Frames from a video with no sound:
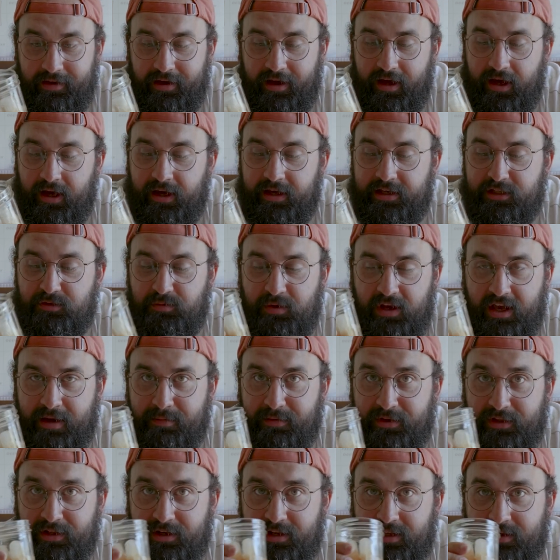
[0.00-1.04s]
has become
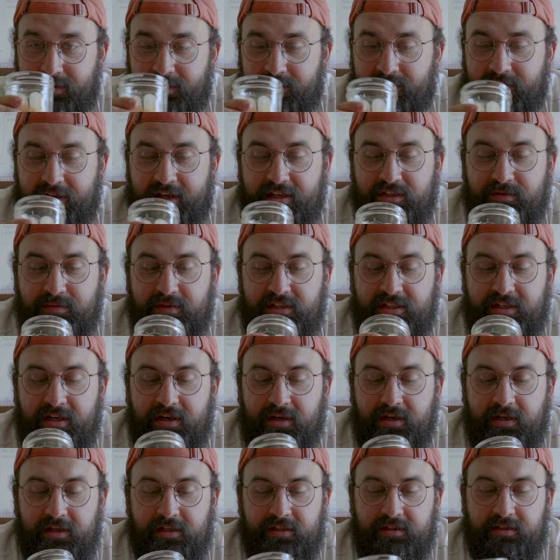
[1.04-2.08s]
a little less
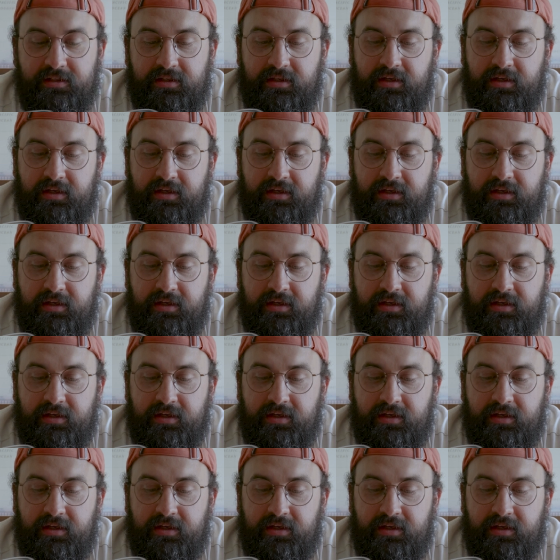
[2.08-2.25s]
mysterious.